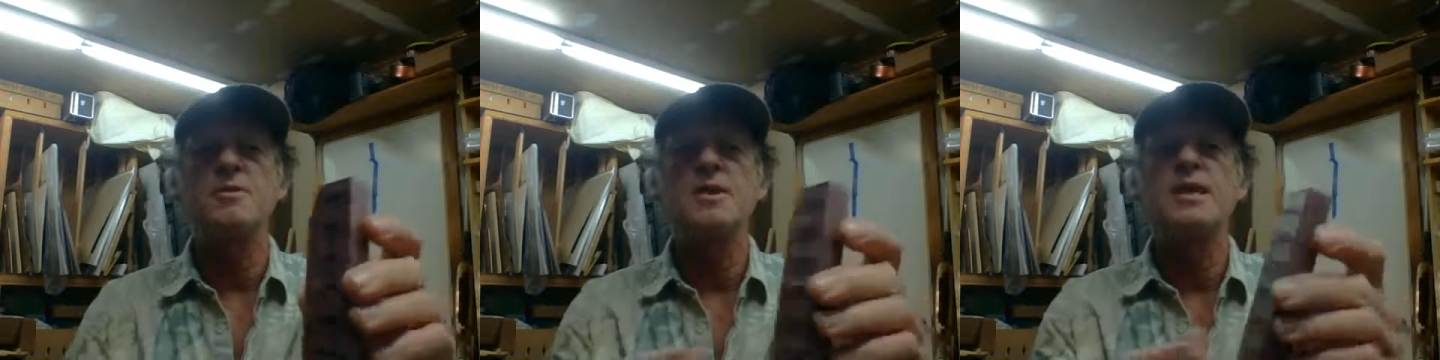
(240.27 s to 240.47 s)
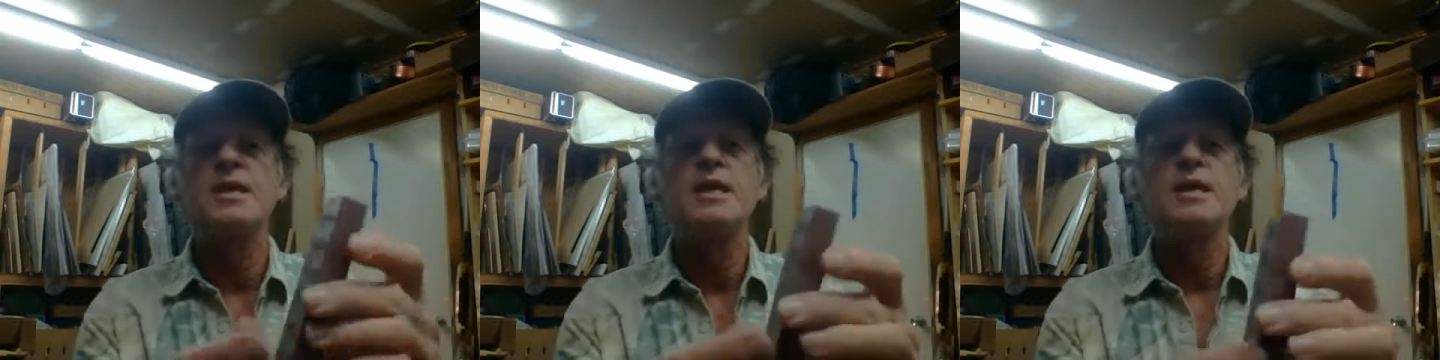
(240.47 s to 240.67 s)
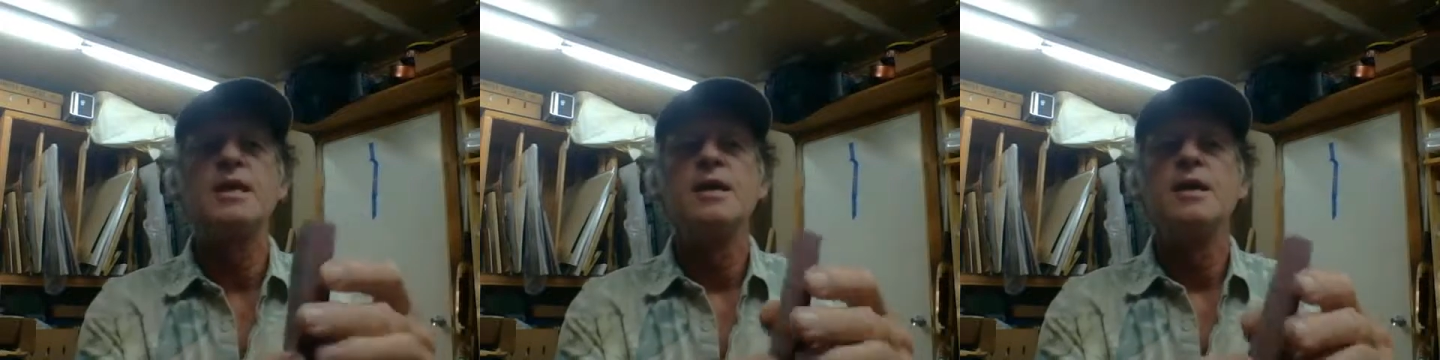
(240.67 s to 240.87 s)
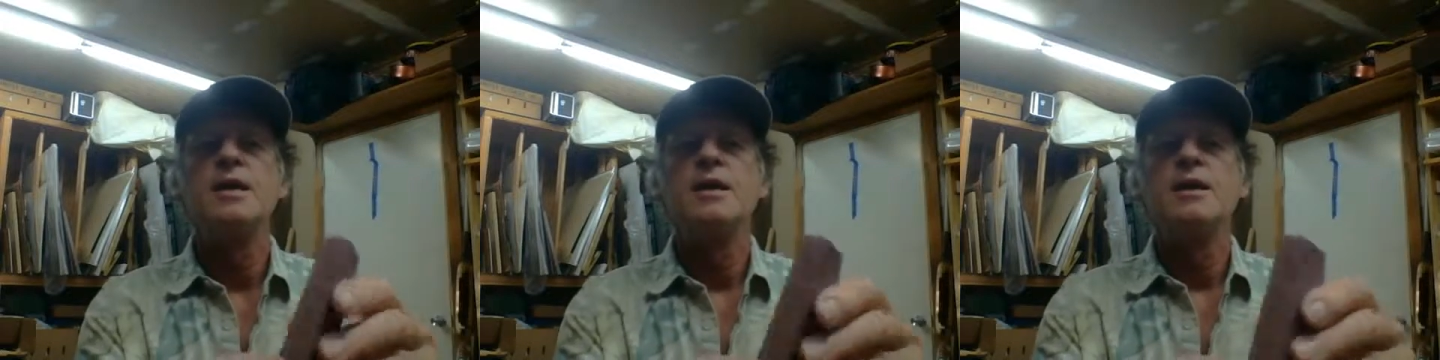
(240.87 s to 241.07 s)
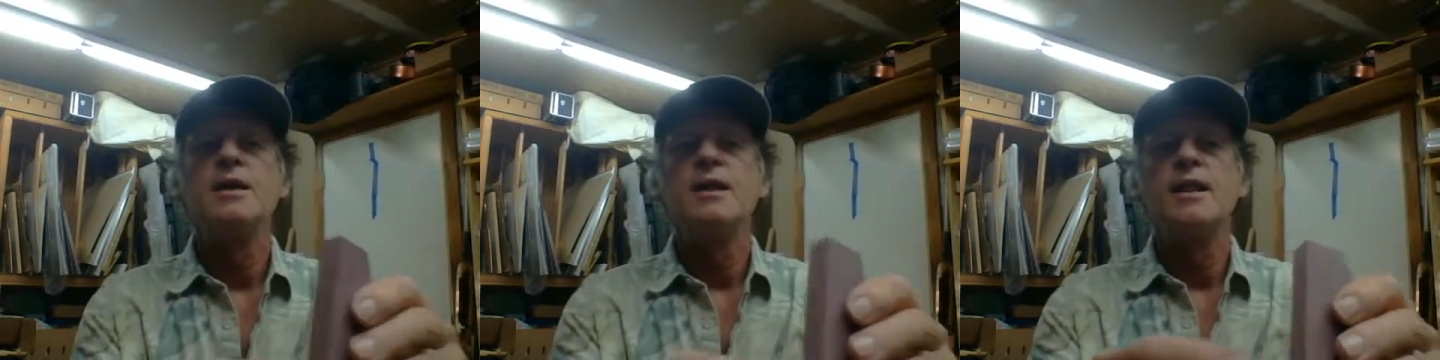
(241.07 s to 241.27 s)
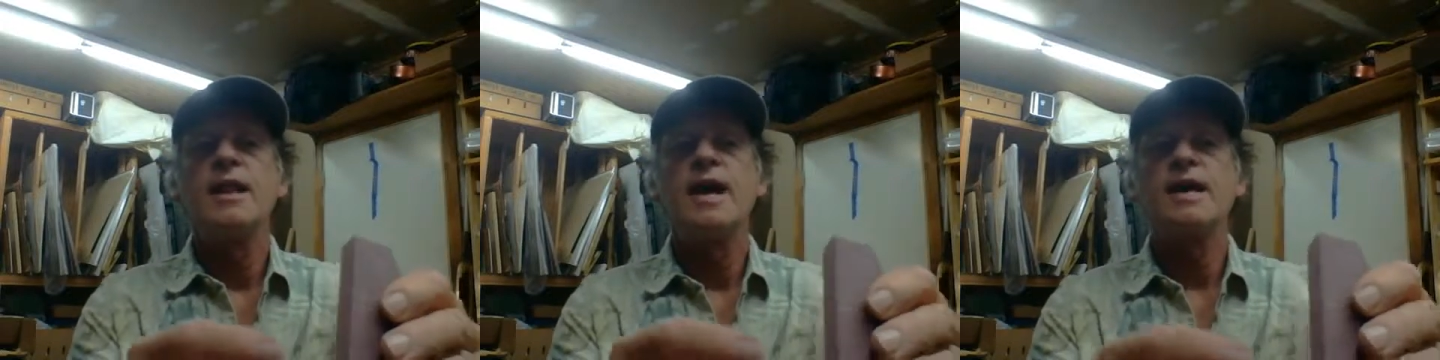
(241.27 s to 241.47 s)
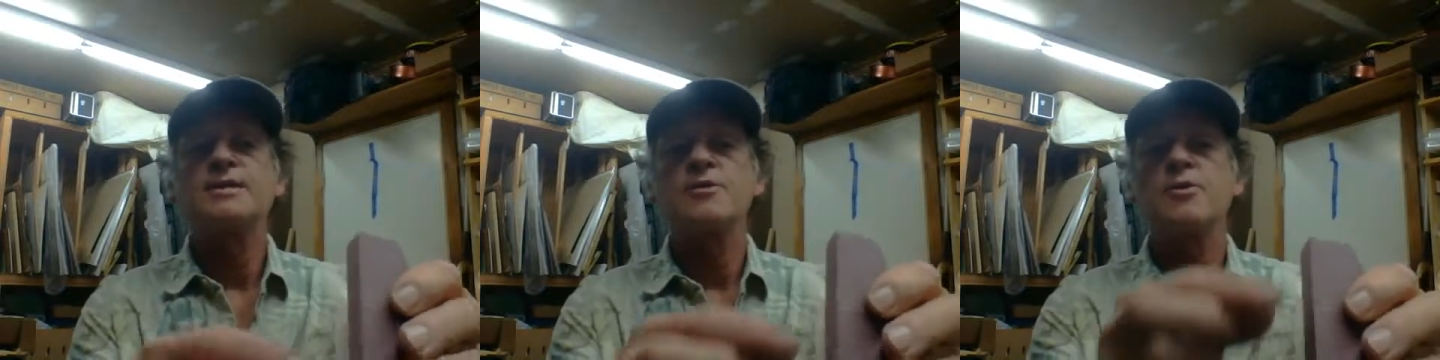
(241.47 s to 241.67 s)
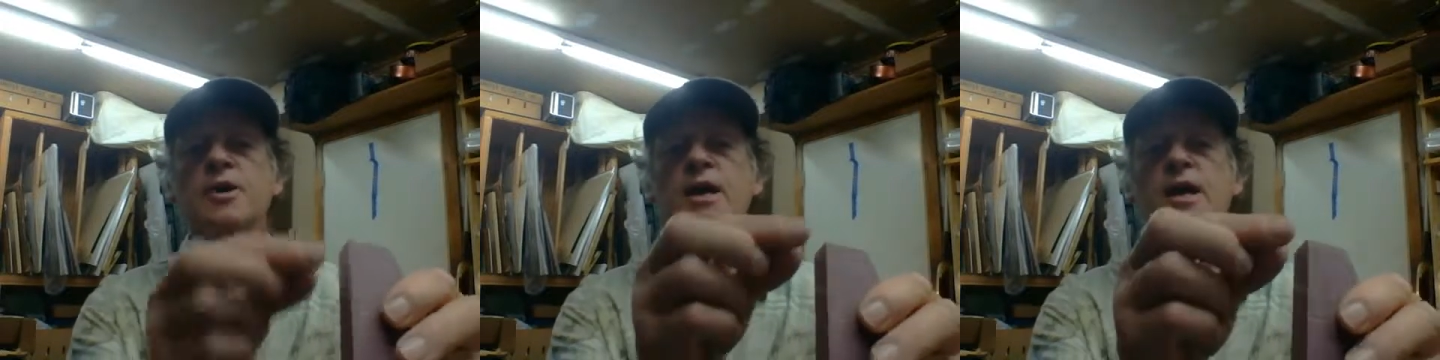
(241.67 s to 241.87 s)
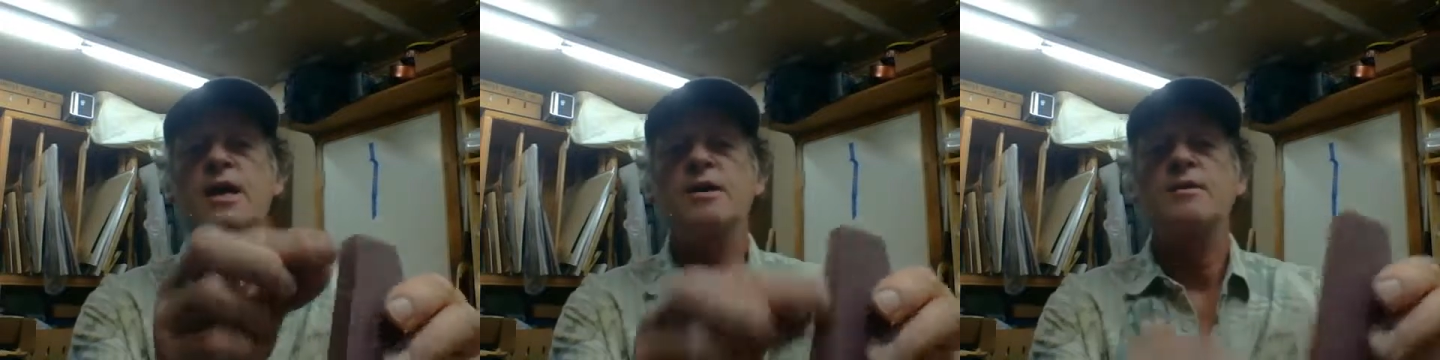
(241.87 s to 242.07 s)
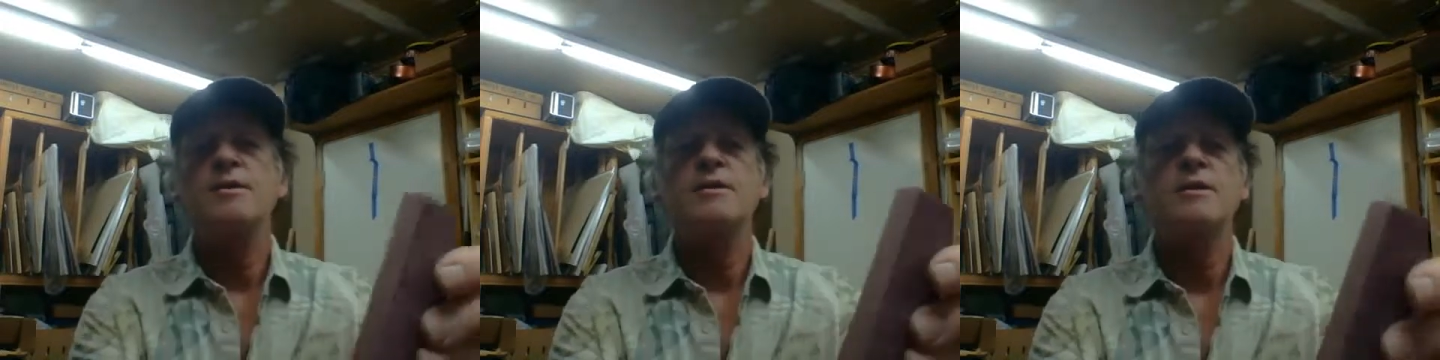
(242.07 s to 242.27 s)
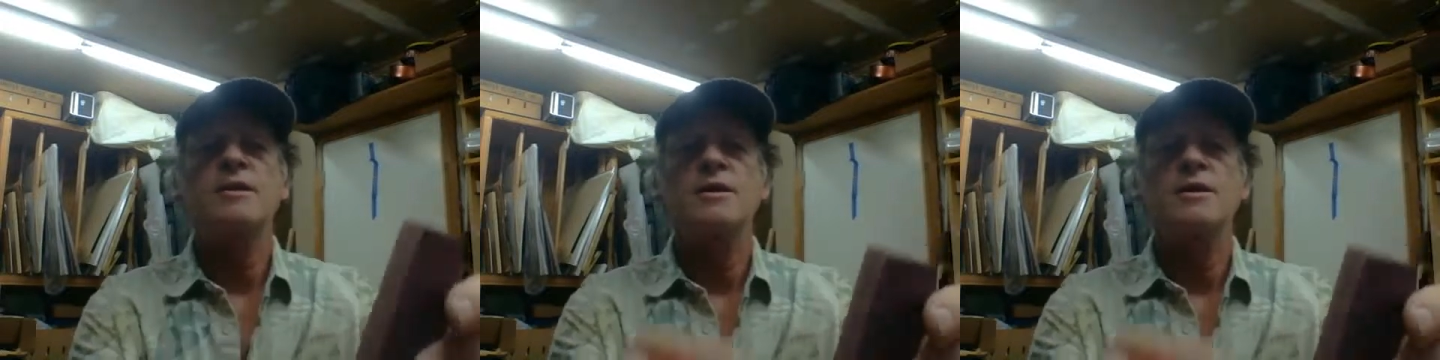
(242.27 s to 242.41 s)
But that's okay.